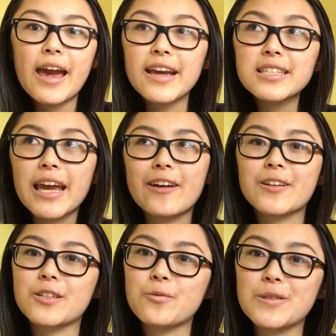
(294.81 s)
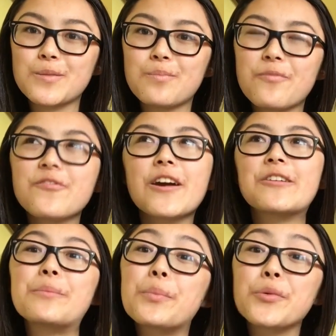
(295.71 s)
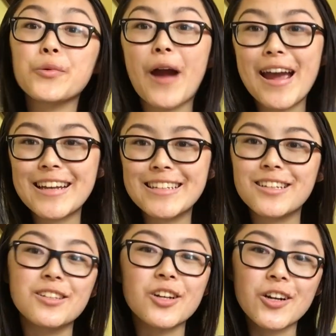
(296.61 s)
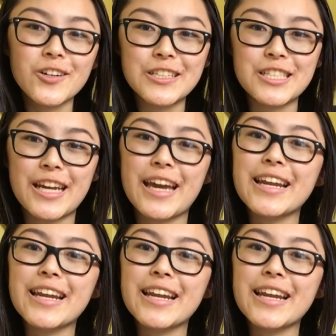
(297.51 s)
his character was very bright and encouraging,